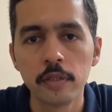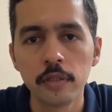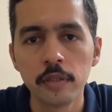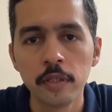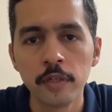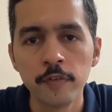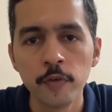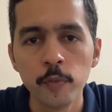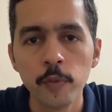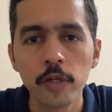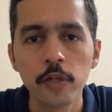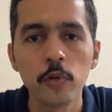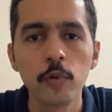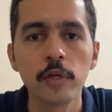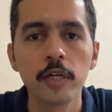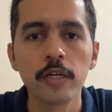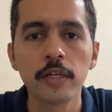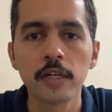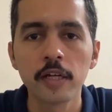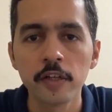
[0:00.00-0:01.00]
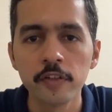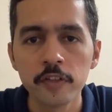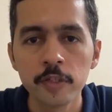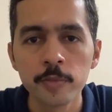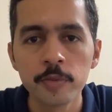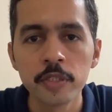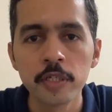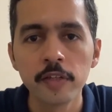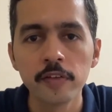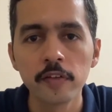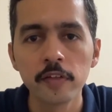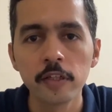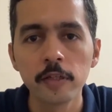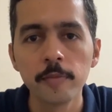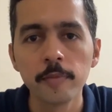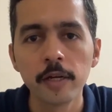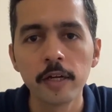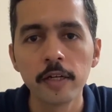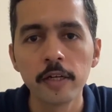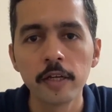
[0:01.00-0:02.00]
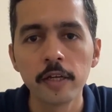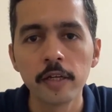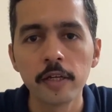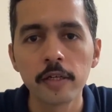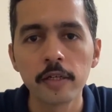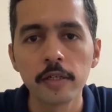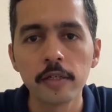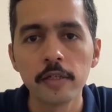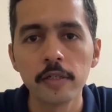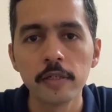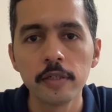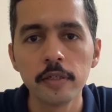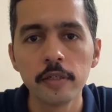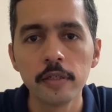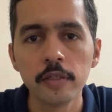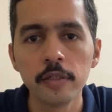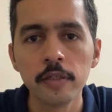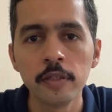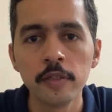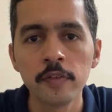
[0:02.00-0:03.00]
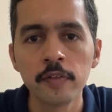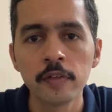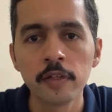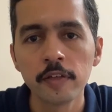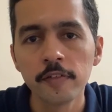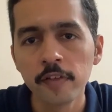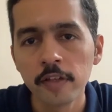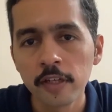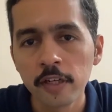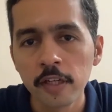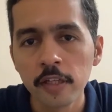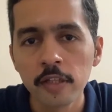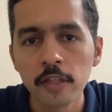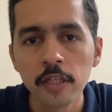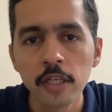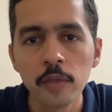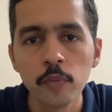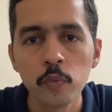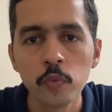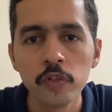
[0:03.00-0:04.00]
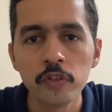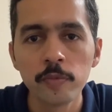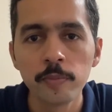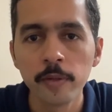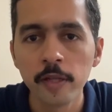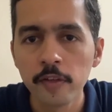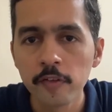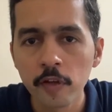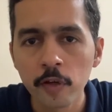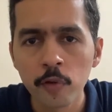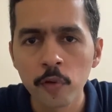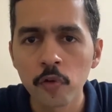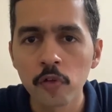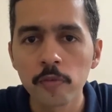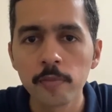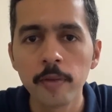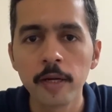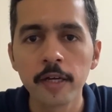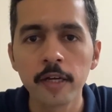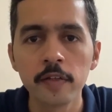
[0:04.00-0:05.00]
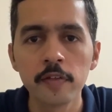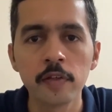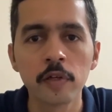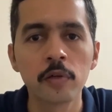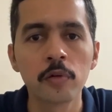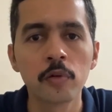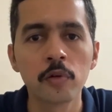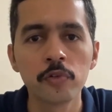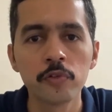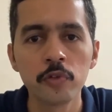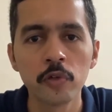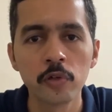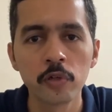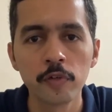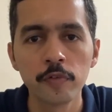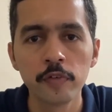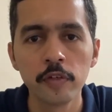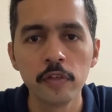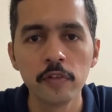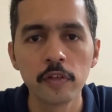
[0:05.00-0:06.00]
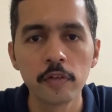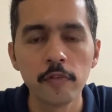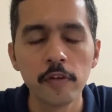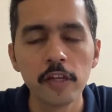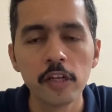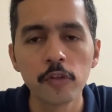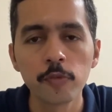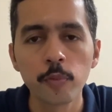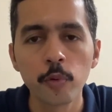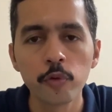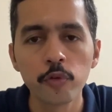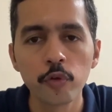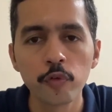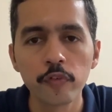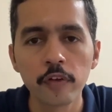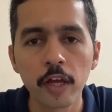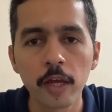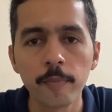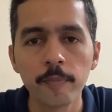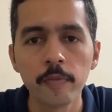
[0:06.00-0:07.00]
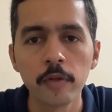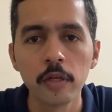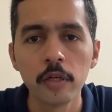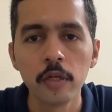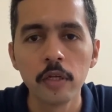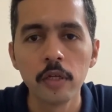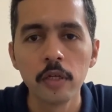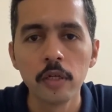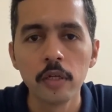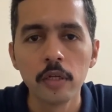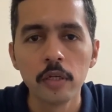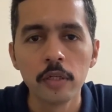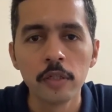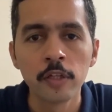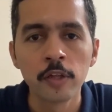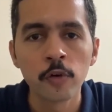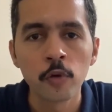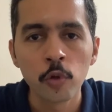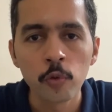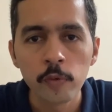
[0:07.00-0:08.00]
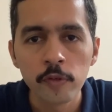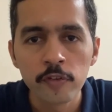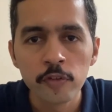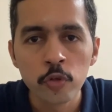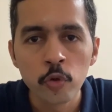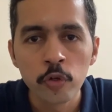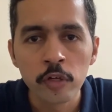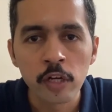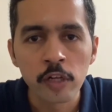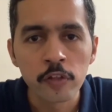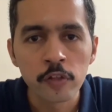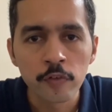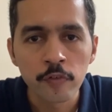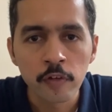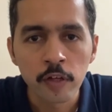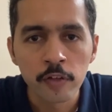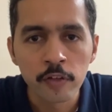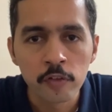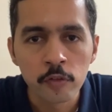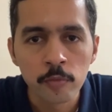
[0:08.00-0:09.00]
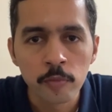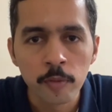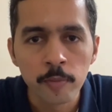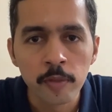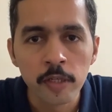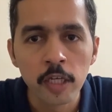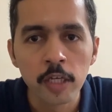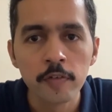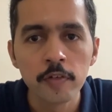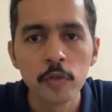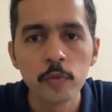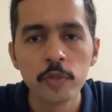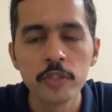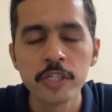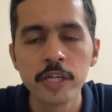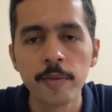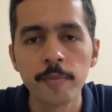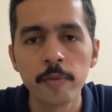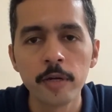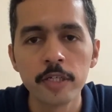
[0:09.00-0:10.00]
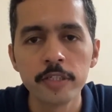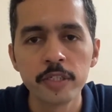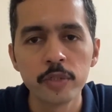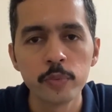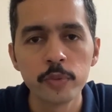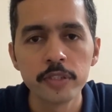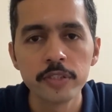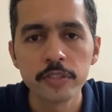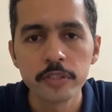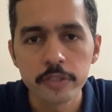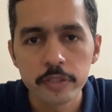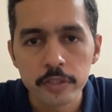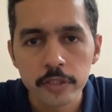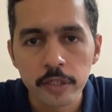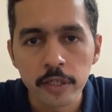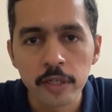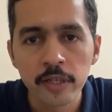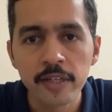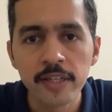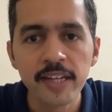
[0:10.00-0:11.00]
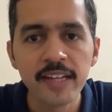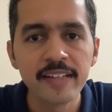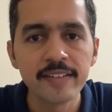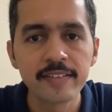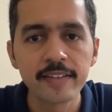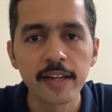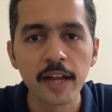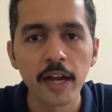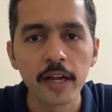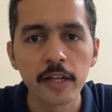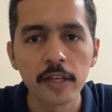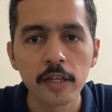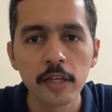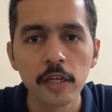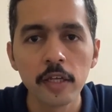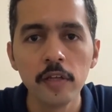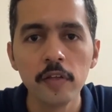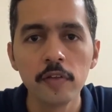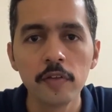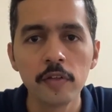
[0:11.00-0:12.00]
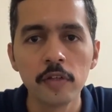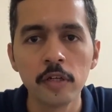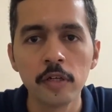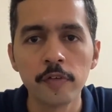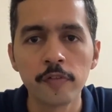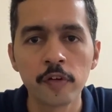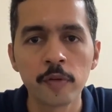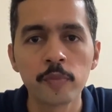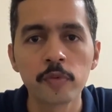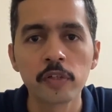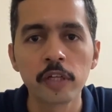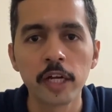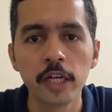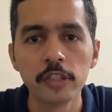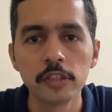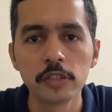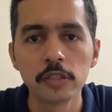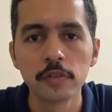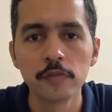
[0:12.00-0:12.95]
If you were to look at consumption as a thematic, it's an evergreen theme which plays across markets, across geographies at various points of time. There are always new trends of consumer behavior which emerge and which creates categories from scratch.